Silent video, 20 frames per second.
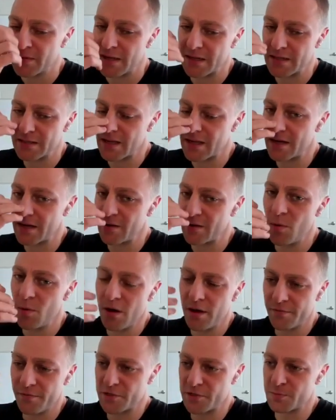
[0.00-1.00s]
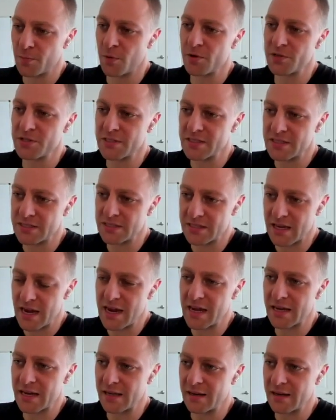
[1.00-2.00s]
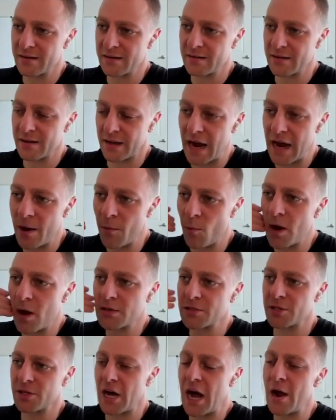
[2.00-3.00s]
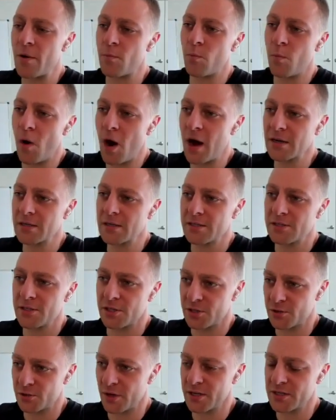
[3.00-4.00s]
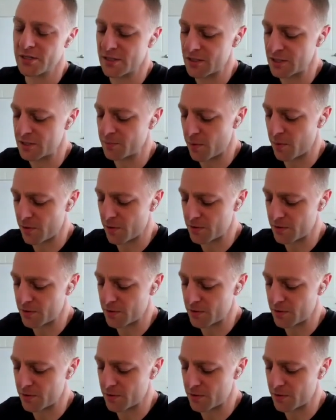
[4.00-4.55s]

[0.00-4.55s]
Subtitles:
It's like, well, if this person's saying it, like I want to trust this